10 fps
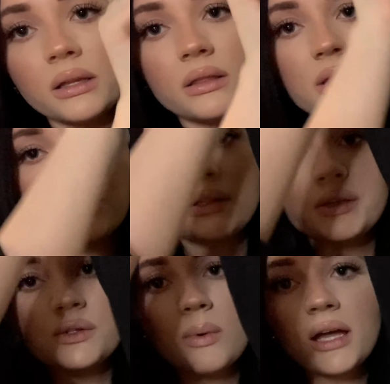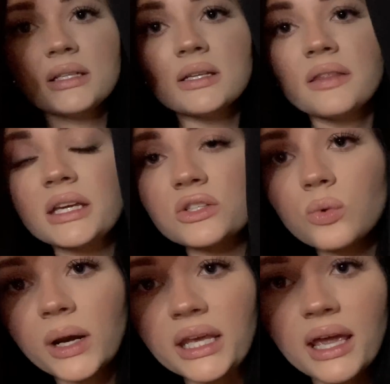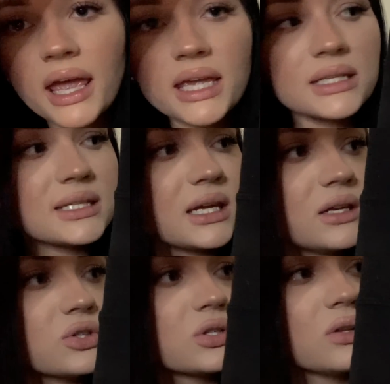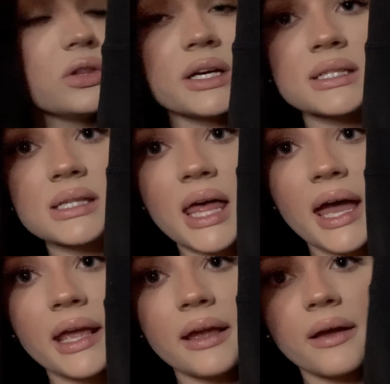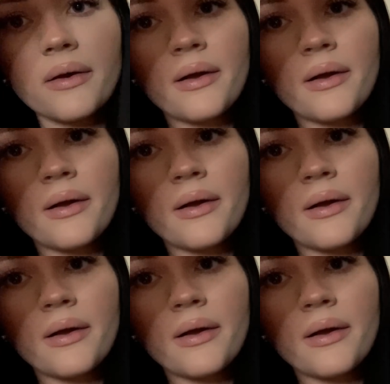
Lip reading: this is what the 28-inch looks like.